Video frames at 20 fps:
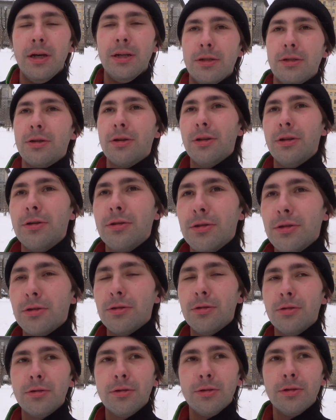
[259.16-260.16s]
closer
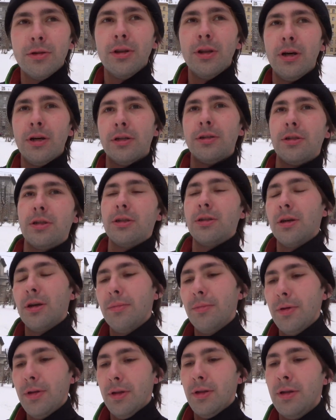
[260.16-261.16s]
to the lunch. I
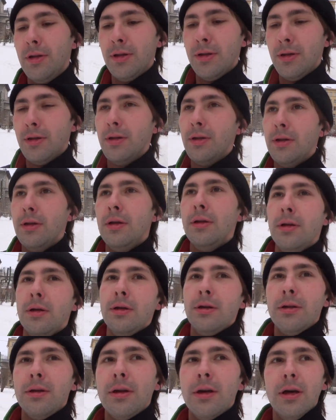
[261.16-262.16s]
mean,
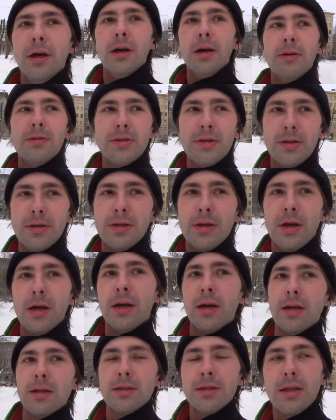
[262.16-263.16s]
yeah, I
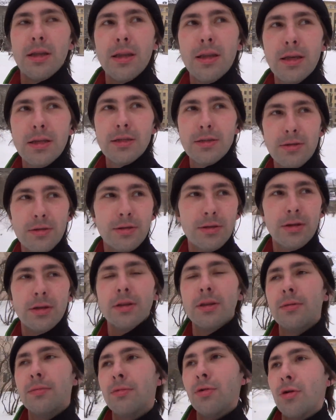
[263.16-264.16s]
have some things to do in
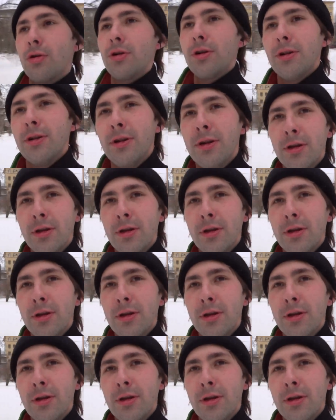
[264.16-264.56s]
the morning.